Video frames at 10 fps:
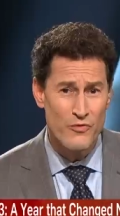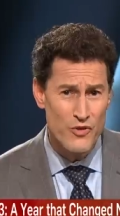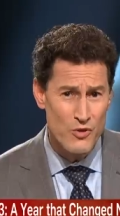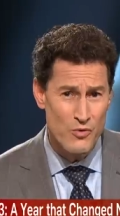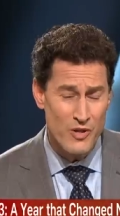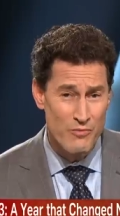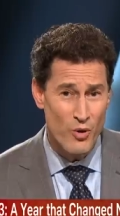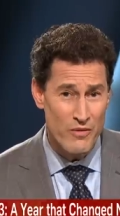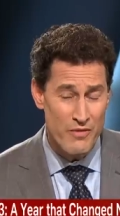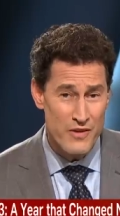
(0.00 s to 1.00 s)
a few
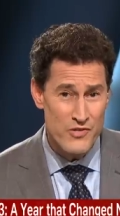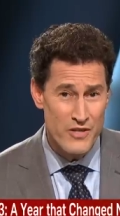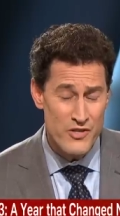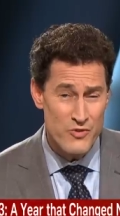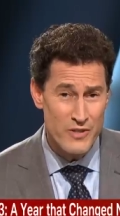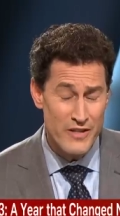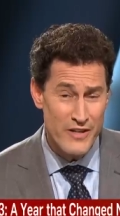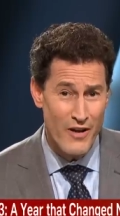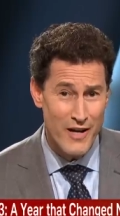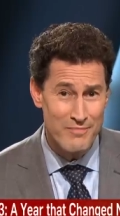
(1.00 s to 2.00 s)
important things in history, did he
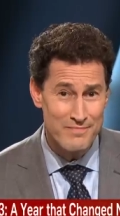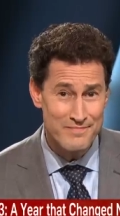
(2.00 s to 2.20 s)
not?